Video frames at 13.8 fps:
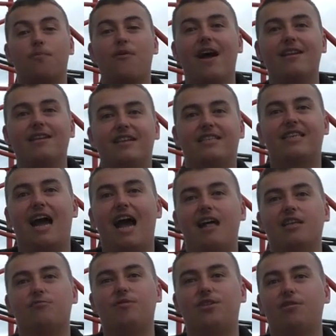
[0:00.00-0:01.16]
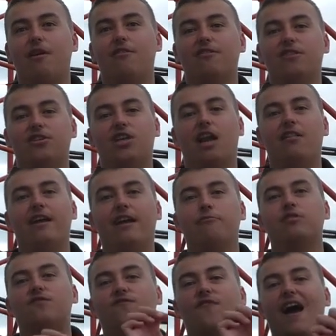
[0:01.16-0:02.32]
branded title as we do here on the channel, it
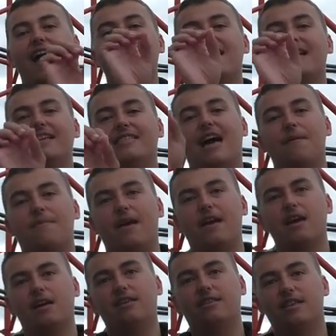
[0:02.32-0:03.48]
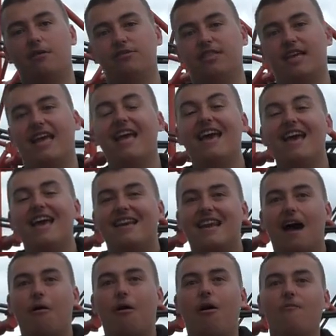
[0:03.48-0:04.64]
was Fan Dabby Dozy.
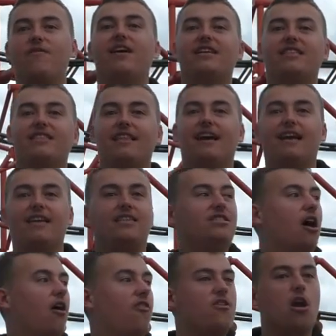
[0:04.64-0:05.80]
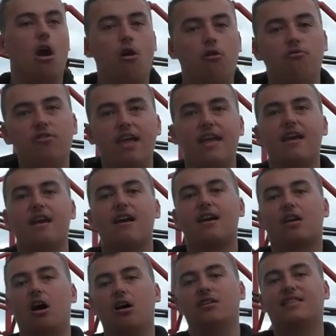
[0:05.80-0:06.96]
Now obviously that is not the only
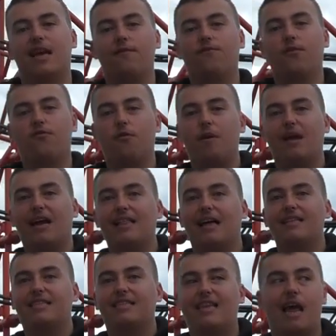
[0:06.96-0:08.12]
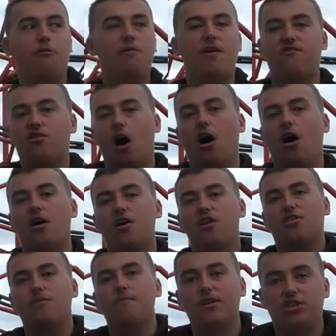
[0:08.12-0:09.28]
content for Flamingo Land today. We've got
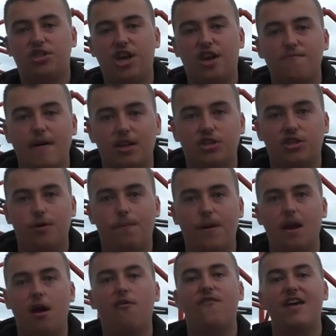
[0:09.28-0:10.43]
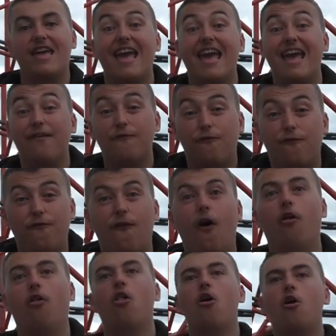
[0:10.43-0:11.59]
the Mischief Mansion POV in
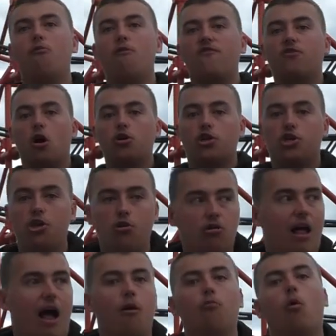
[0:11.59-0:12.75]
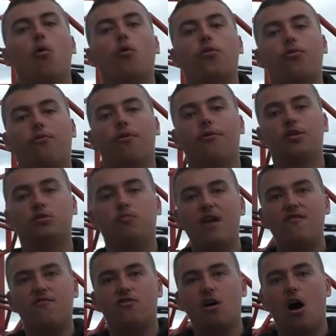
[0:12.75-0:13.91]
full. We've got queue line walkthroughs,
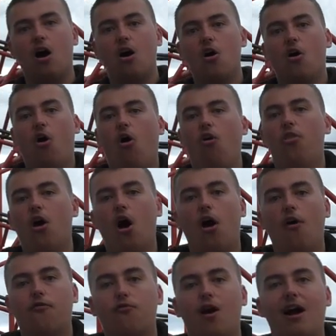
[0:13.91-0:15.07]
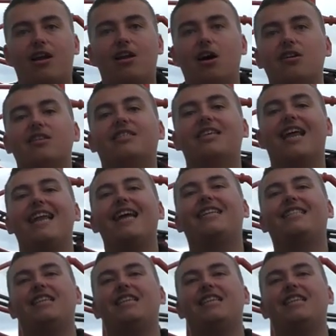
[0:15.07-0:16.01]
we've got other off-ride content. It